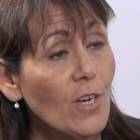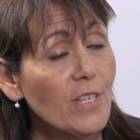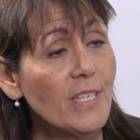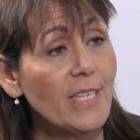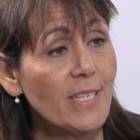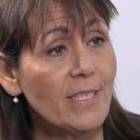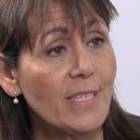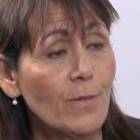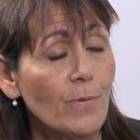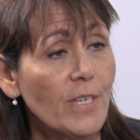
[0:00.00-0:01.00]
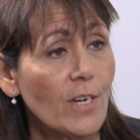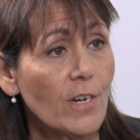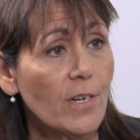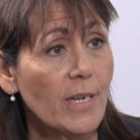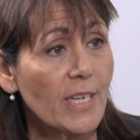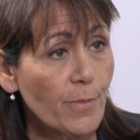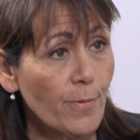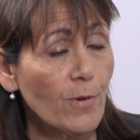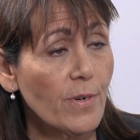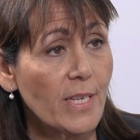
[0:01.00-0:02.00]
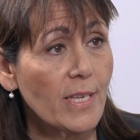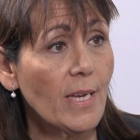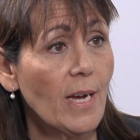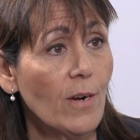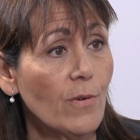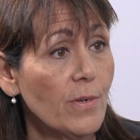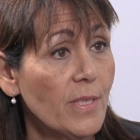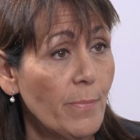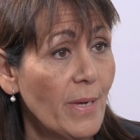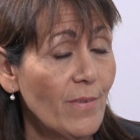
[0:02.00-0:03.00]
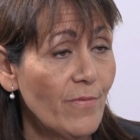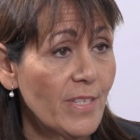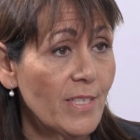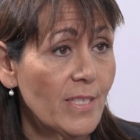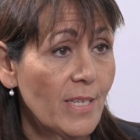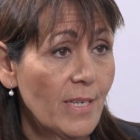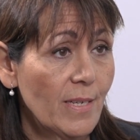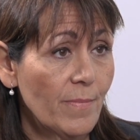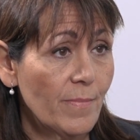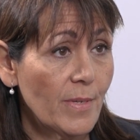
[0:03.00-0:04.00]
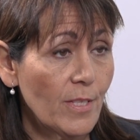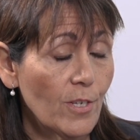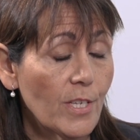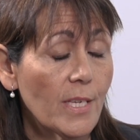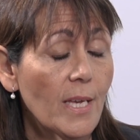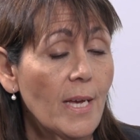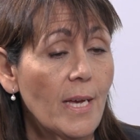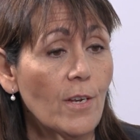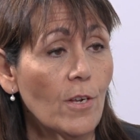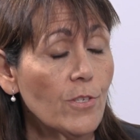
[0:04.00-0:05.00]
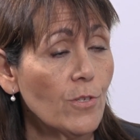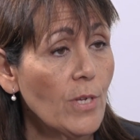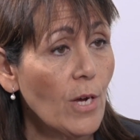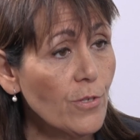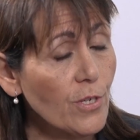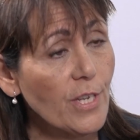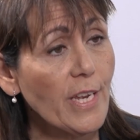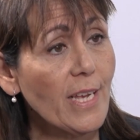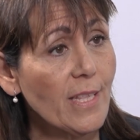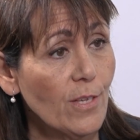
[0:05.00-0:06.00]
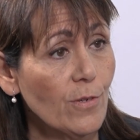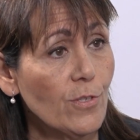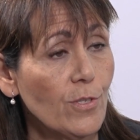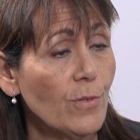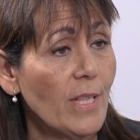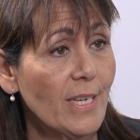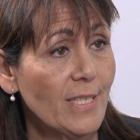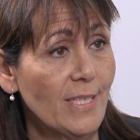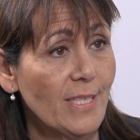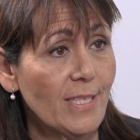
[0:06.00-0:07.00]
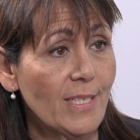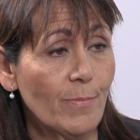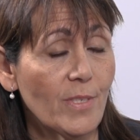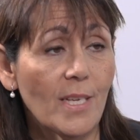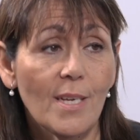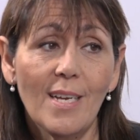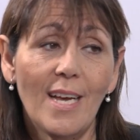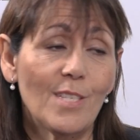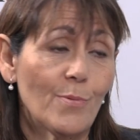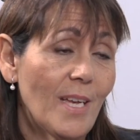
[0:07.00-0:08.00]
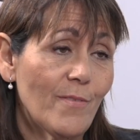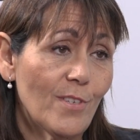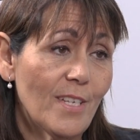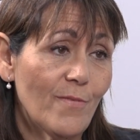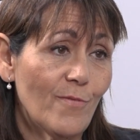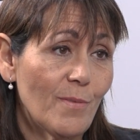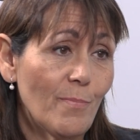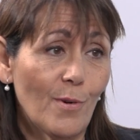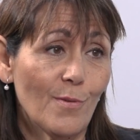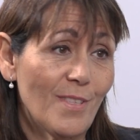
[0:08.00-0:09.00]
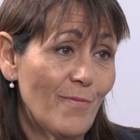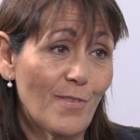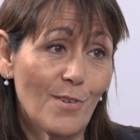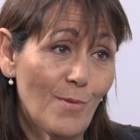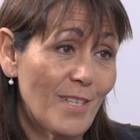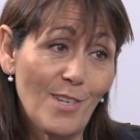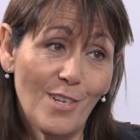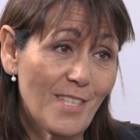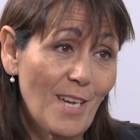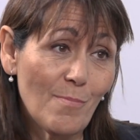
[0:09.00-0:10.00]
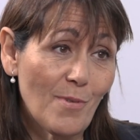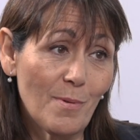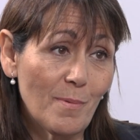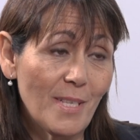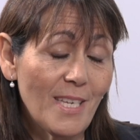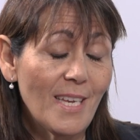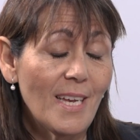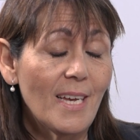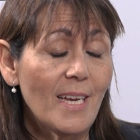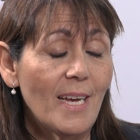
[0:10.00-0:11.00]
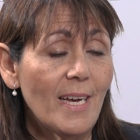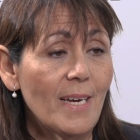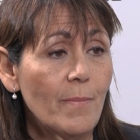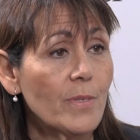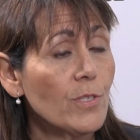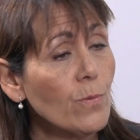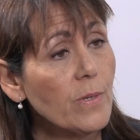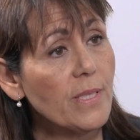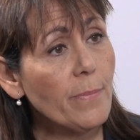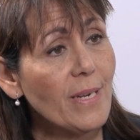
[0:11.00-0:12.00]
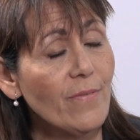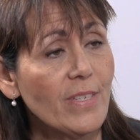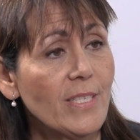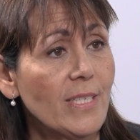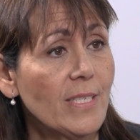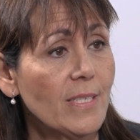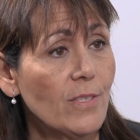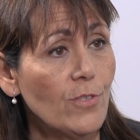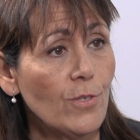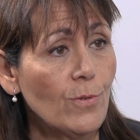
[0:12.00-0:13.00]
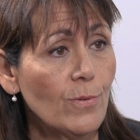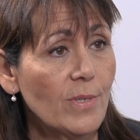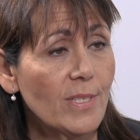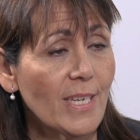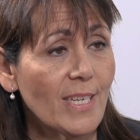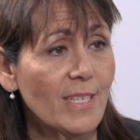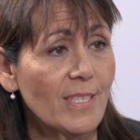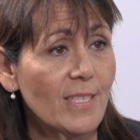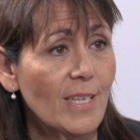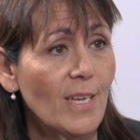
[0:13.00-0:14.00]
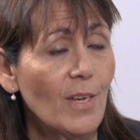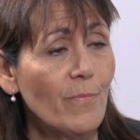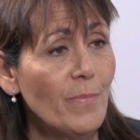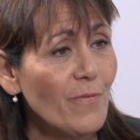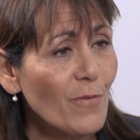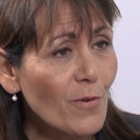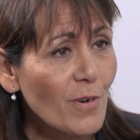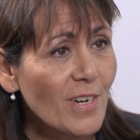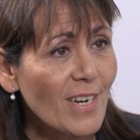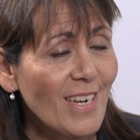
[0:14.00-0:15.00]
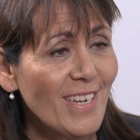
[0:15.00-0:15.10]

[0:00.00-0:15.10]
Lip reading: on the DLT, we are exploring how the benefits look and also how to connect those to legacy systems, as we have to live with both for quite a long time probably. So the benefits is 2 seconds before